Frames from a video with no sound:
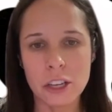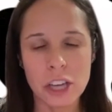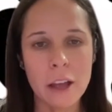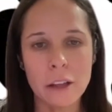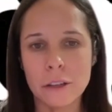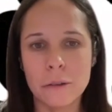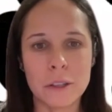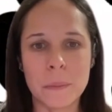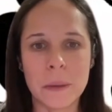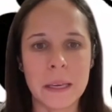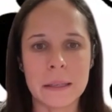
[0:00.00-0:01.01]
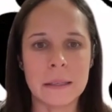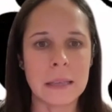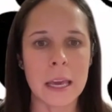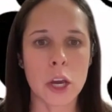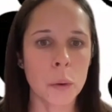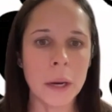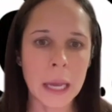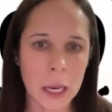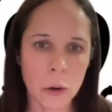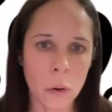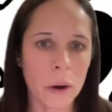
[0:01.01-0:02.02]
child who speaks, say,
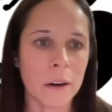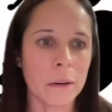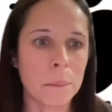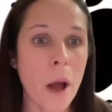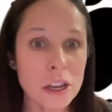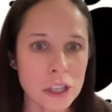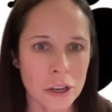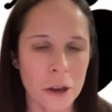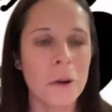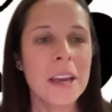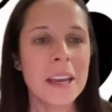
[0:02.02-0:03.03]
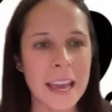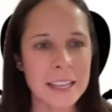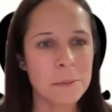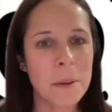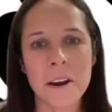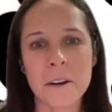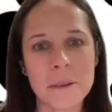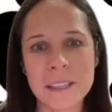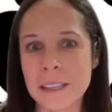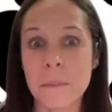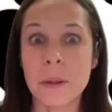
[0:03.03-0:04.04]
Korean or Pashto gets paired
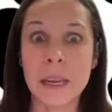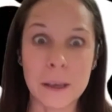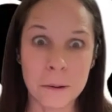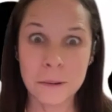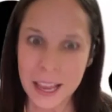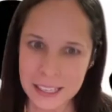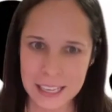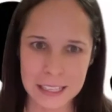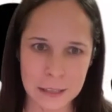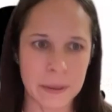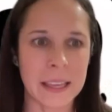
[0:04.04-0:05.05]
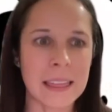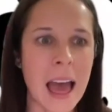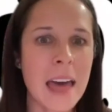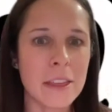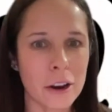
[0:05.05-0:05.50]
with somebody who doesn't speak that,